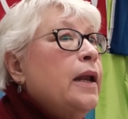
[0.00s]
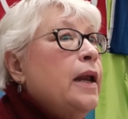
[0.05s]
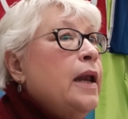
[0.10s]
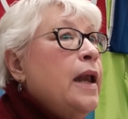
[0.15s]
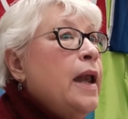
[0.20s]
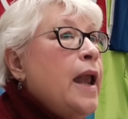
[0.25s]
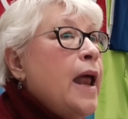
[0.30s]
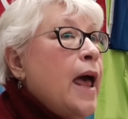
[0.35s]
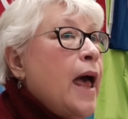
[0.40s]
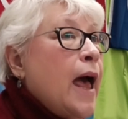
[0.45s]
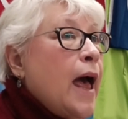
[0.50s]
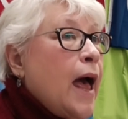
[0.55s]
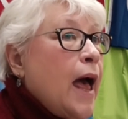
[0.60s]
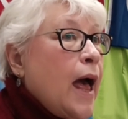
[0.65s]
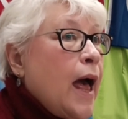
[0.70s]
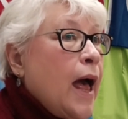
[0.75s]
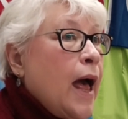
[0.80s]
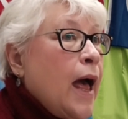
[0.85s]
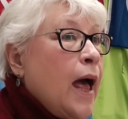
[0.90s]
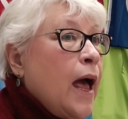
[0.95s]

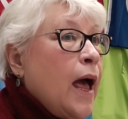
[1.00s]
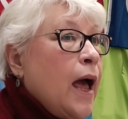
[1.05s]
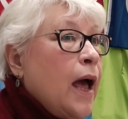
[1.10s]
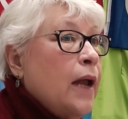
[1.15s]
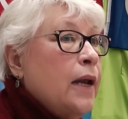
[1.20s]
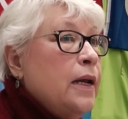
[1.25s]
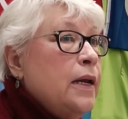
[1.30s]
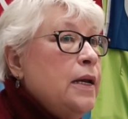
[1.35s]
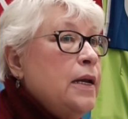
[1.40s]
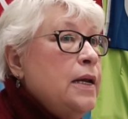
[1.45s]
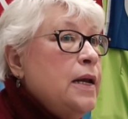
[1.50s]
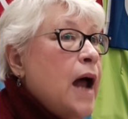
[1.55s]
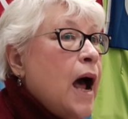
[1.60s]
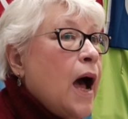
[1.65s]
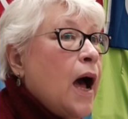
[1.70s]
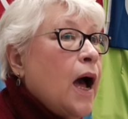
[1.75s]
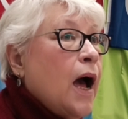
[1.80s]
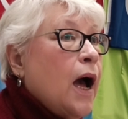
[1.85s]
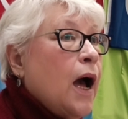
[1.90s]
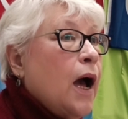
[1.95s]
na
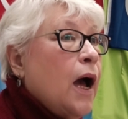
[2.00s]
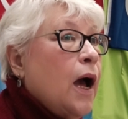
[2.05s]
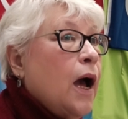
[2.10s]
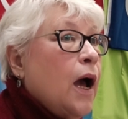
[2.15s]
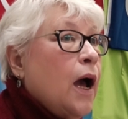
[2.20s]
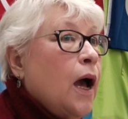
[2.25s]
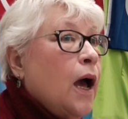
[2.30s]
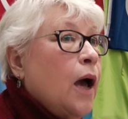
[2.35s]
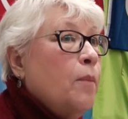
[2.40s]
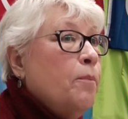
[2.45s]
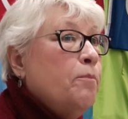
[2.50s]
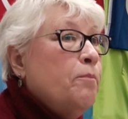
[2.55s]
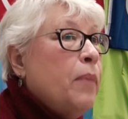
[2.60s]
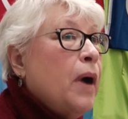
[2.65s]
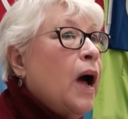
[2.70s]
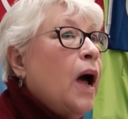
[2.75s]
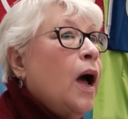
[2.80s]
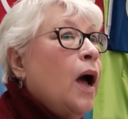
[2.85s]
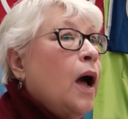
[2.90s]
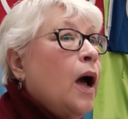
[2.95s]
na ba.